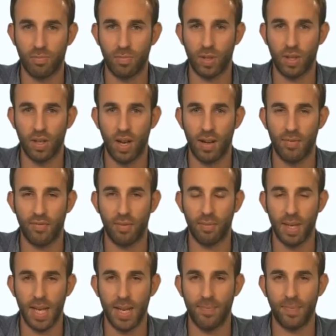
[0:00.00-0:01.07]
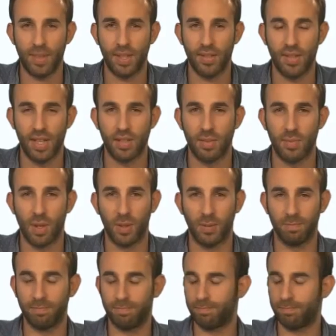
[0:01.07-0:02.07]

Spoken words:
good night from me. See you tomorrow.